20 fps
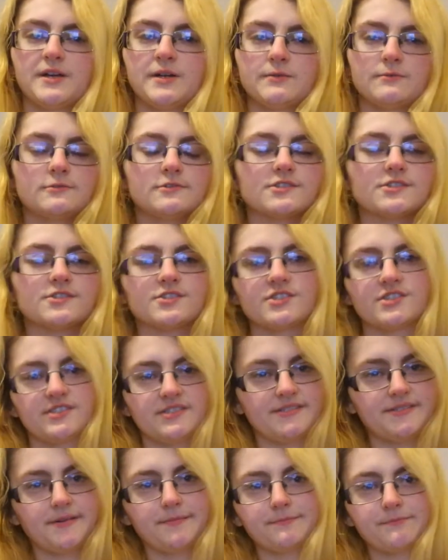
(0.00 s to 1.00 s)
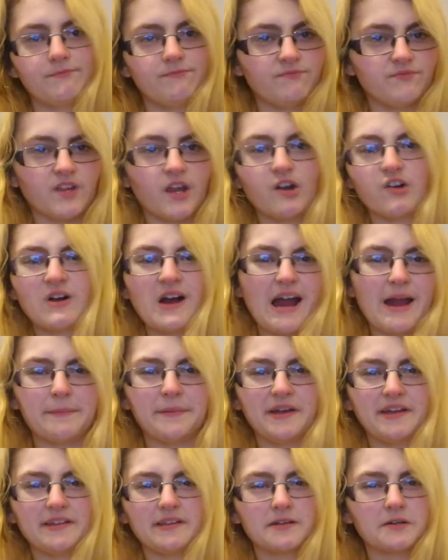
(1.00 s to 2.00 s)
It was just some
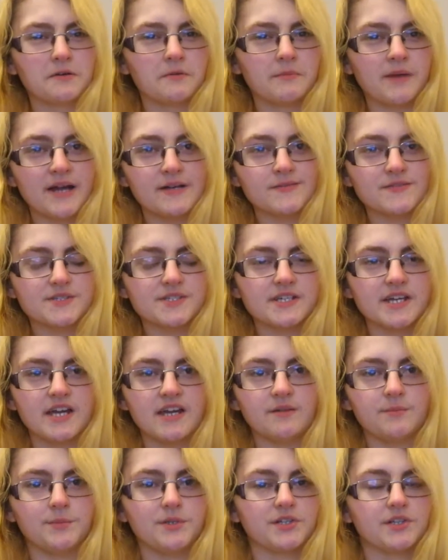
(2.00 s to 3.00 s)
crappy little maths game.